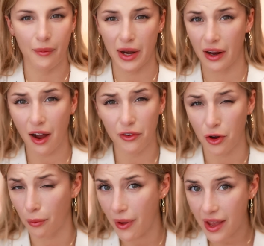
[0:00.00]
and cover
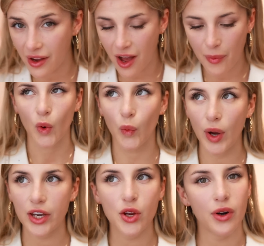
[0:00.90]
your makeup.
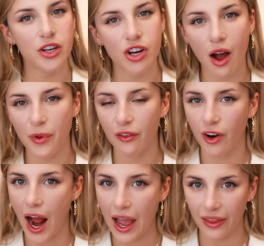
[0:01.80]
When you are shopping
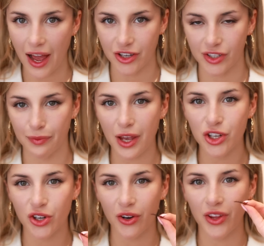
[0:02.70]
for eyelashes,
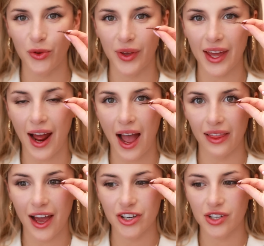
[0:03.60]
make sure that you get
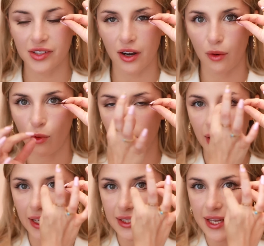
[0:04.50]
eyelashes that are more
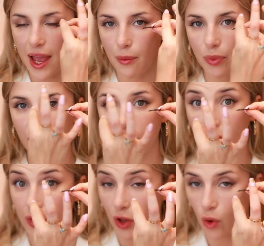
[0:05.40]
like tapered
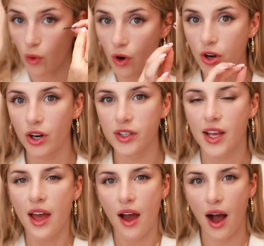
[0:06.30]
at the corners,
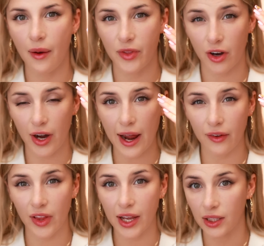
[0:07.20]
that are kind
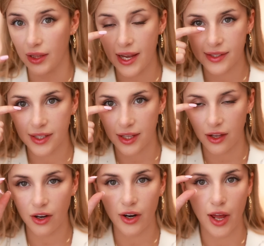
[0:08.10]
of like less
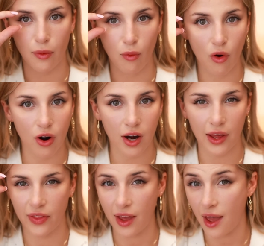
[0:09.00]
here and more
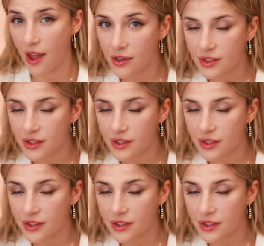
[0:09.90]
at the ends.